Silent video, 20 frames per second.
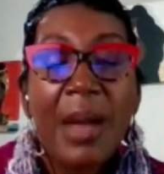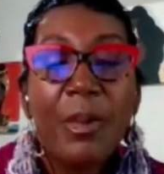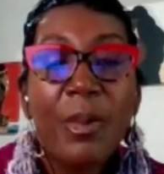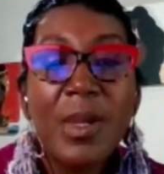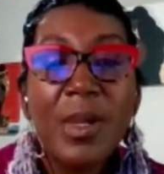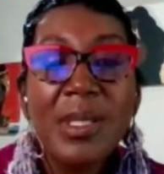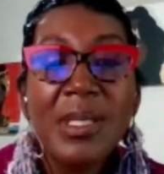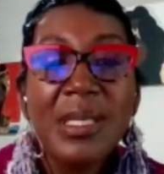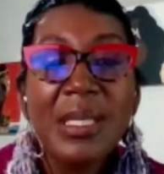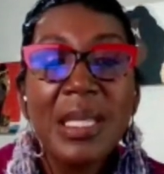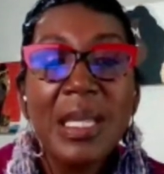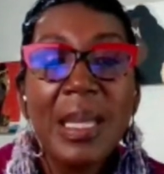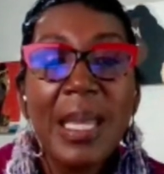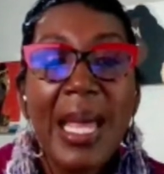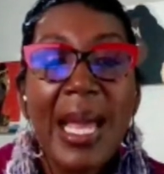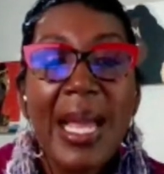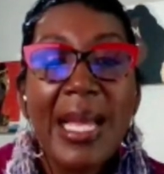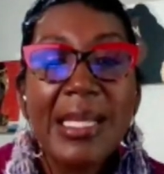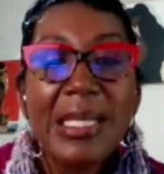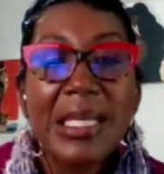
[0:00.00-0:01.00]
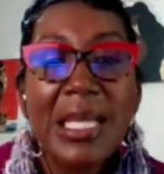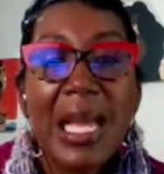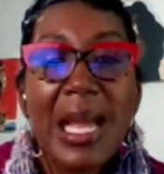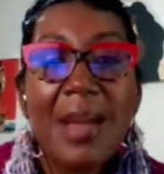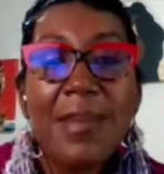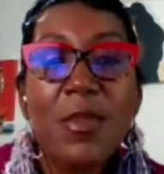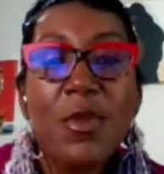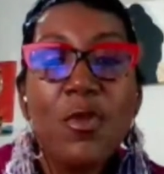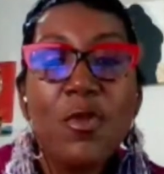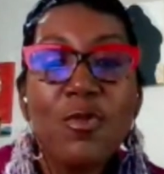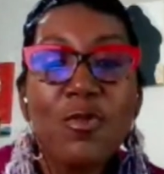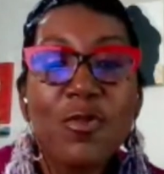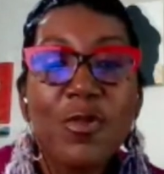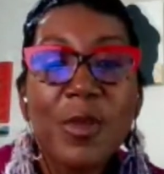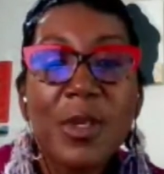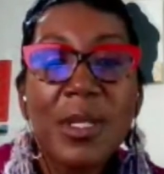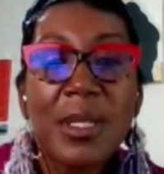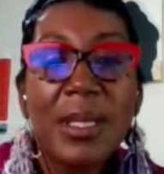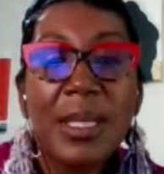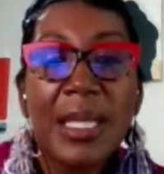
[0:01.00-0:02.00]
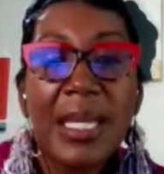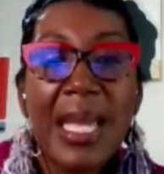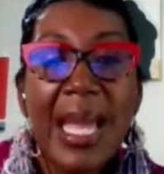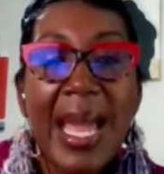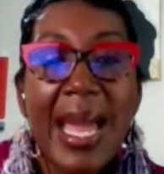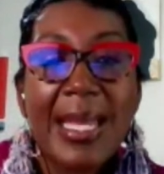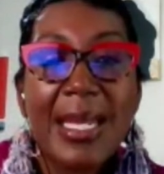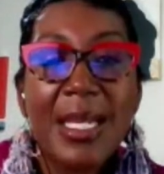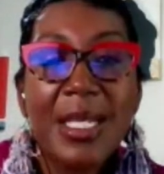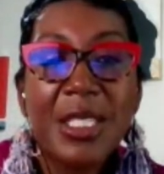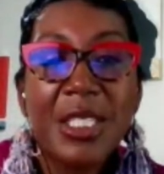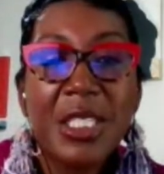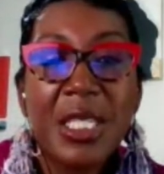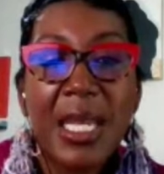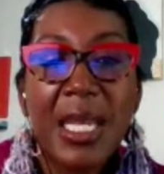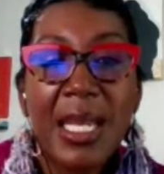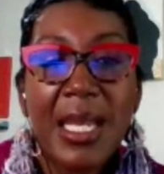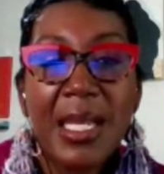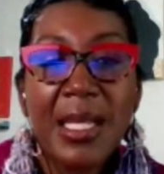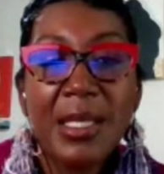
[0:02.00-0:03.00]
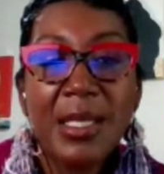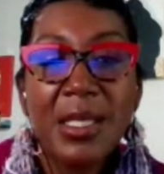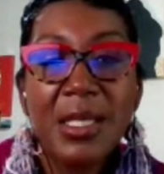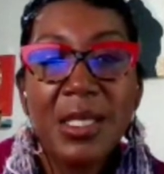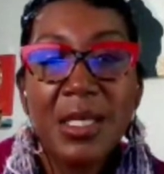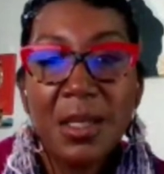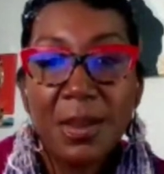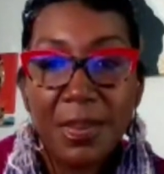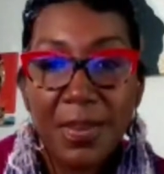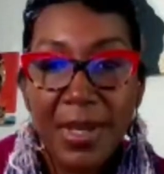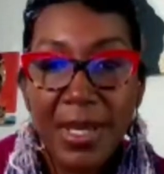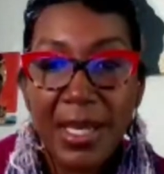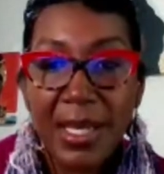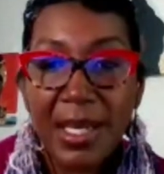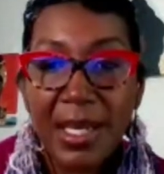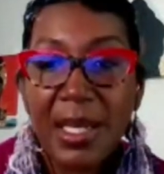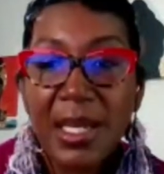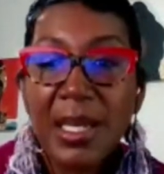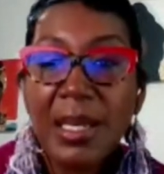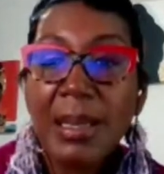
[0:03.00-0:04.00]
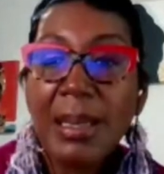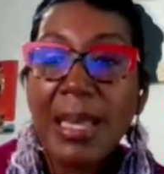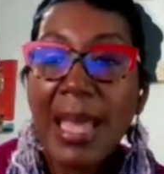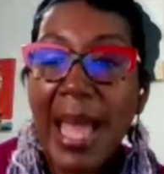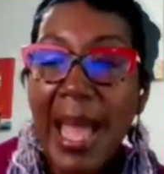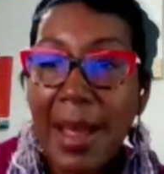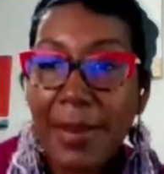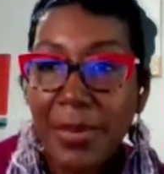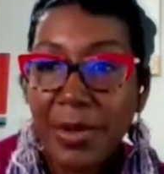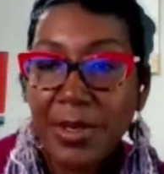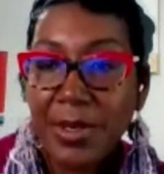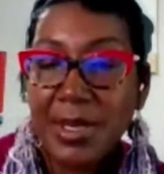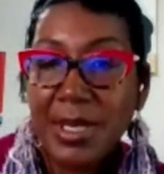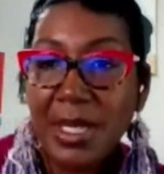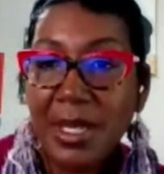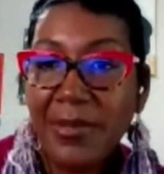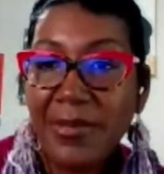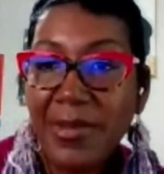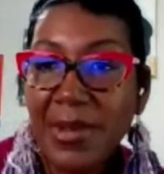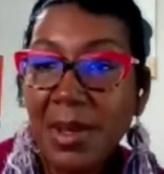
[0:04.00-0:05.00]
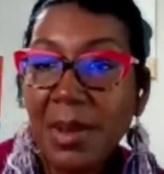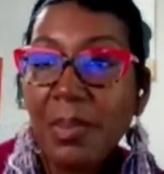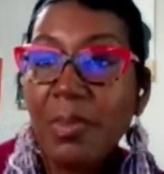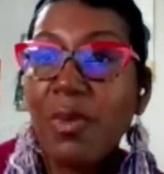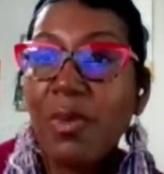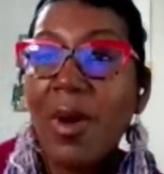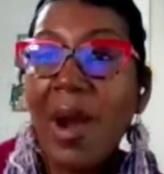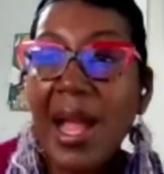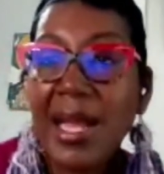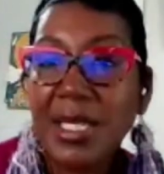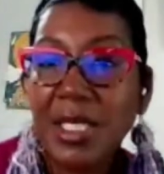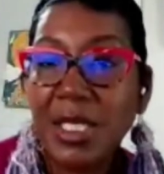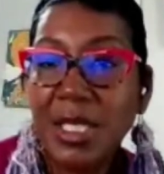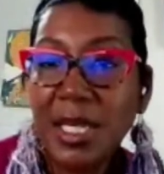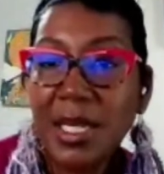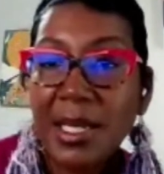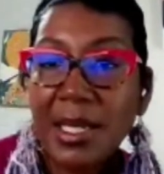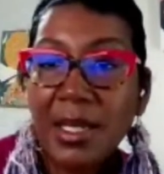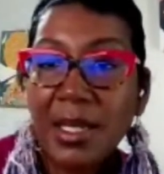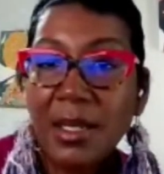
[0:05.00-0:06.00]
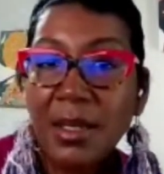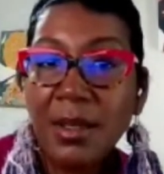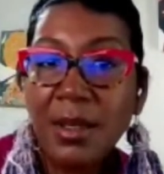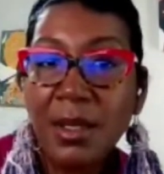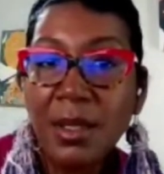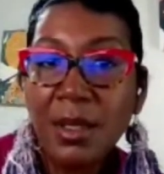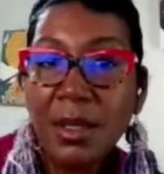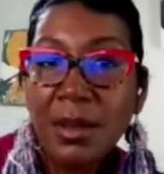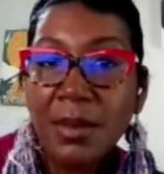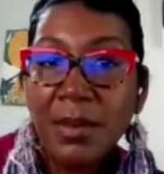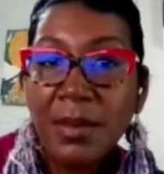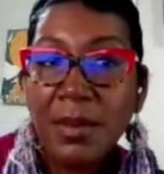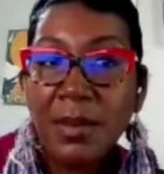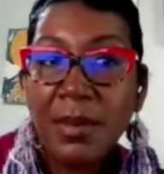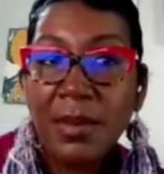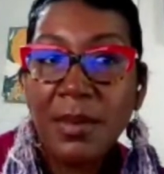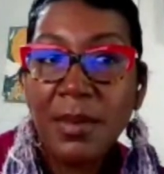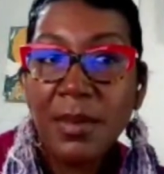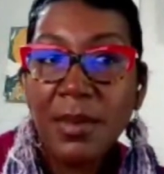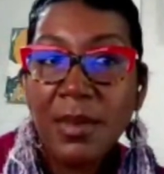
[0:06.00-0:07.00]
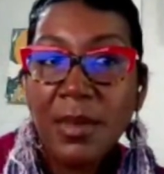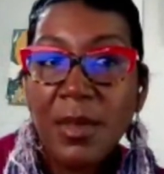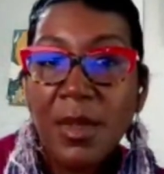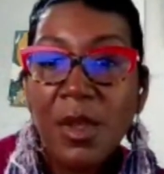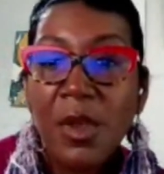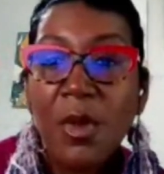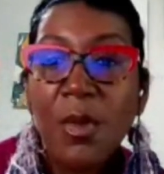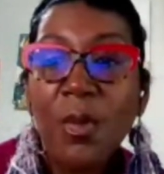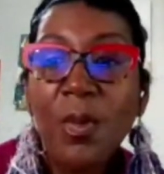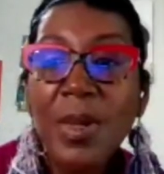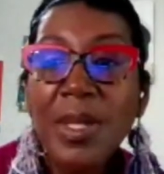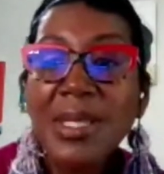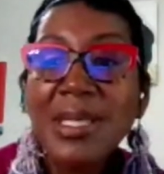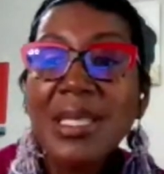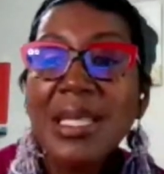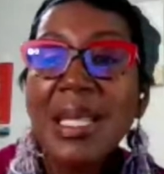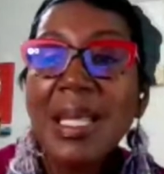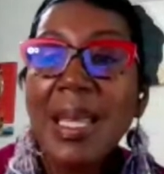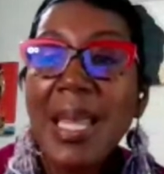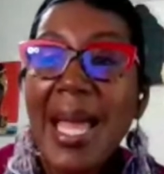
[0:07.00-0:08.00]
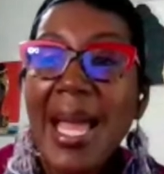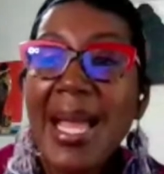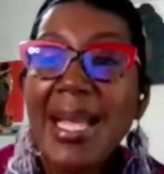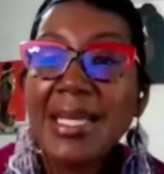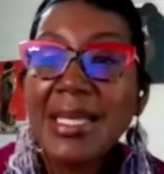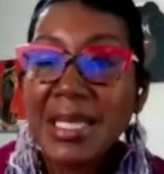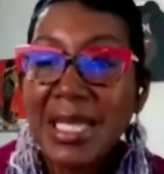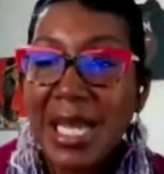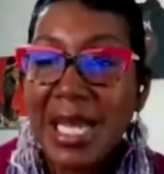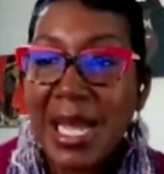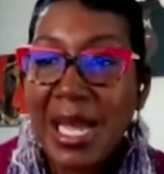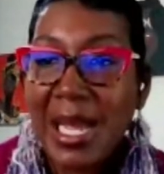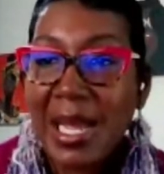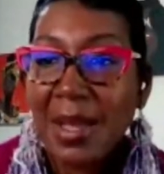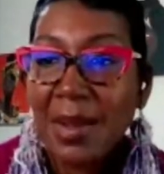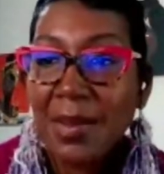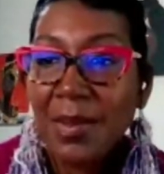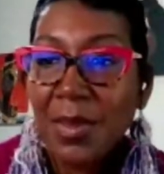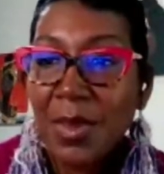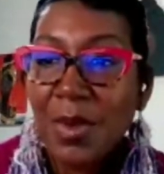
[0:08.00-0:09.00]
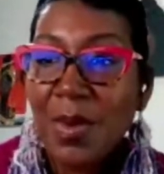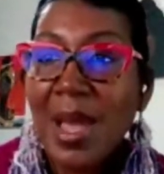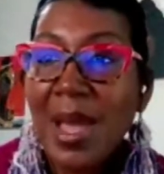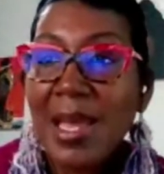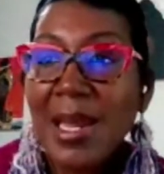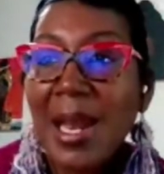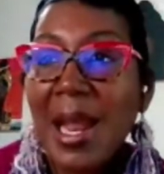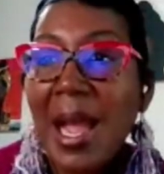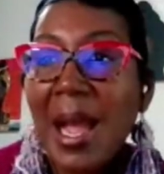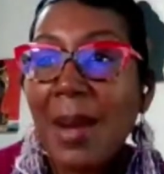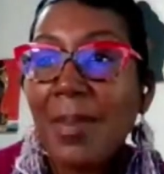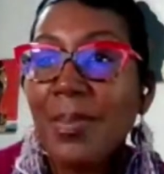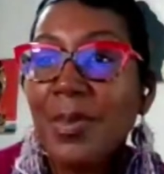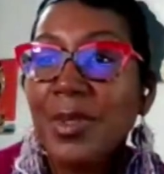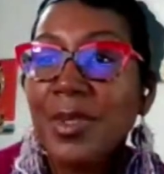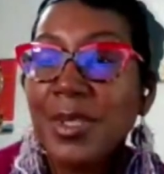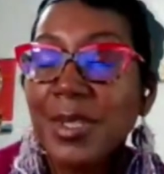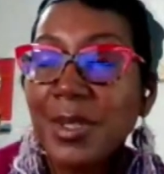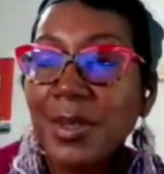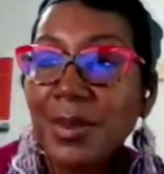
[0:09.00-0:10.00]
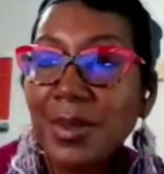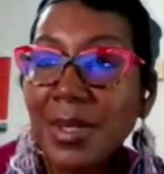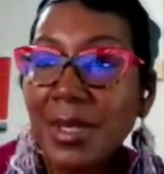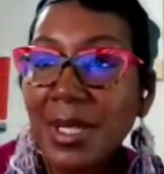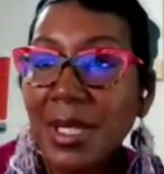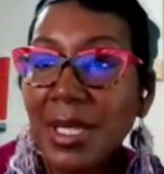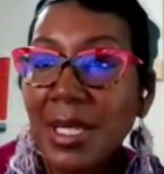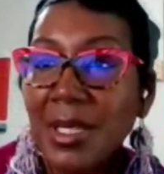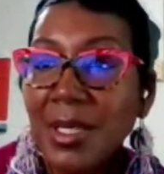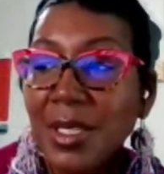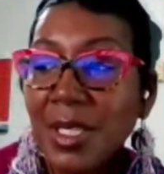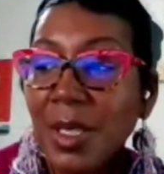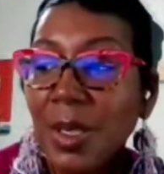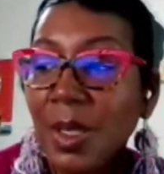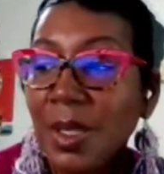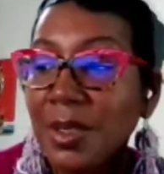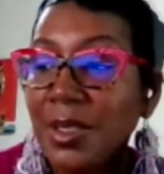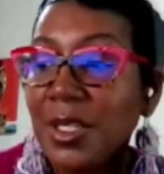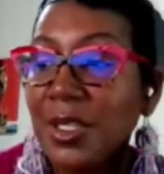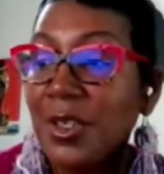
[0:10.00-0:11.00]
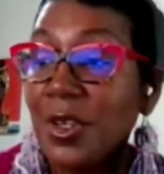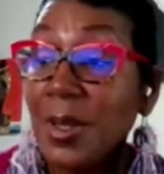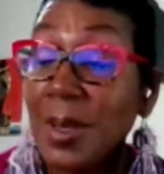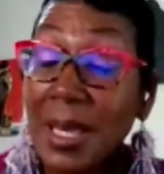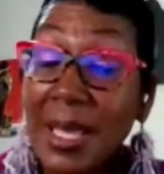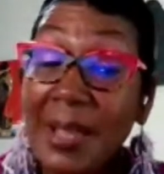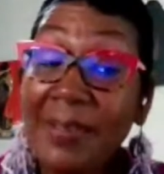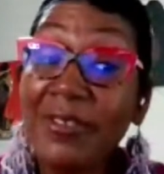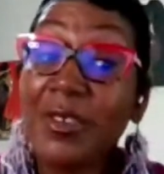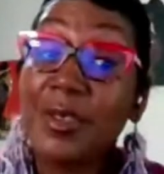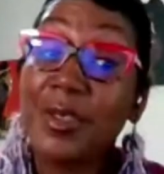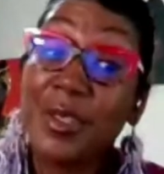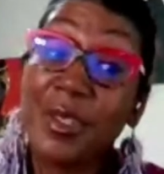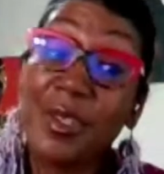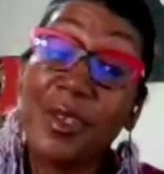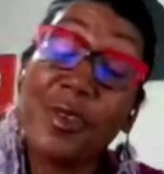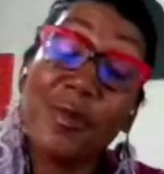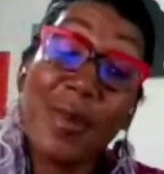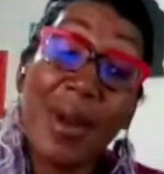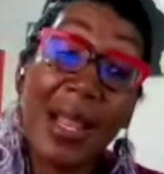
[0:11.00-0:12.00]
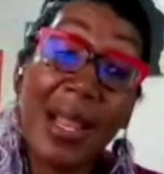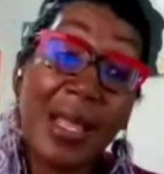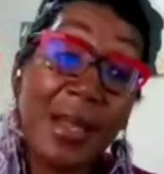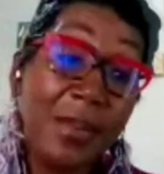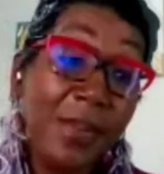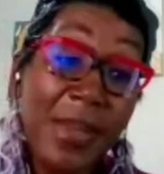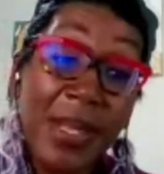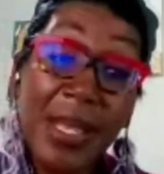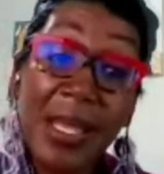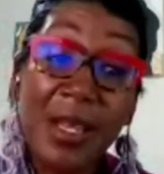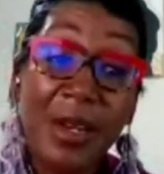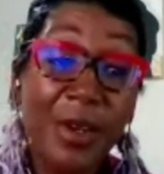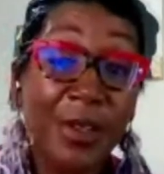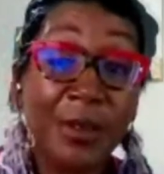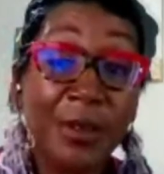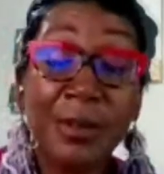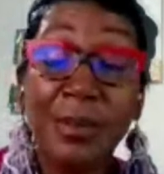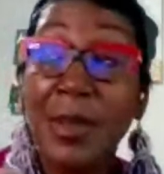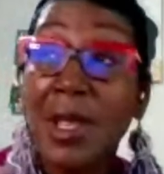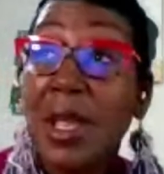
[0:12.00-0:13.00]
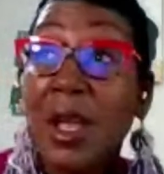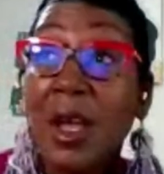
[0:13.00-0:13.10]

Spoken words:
When's the last time you really had a chance to be collaborative in a project? When's the last time you had an opportunity to look to your left or to your right, be it on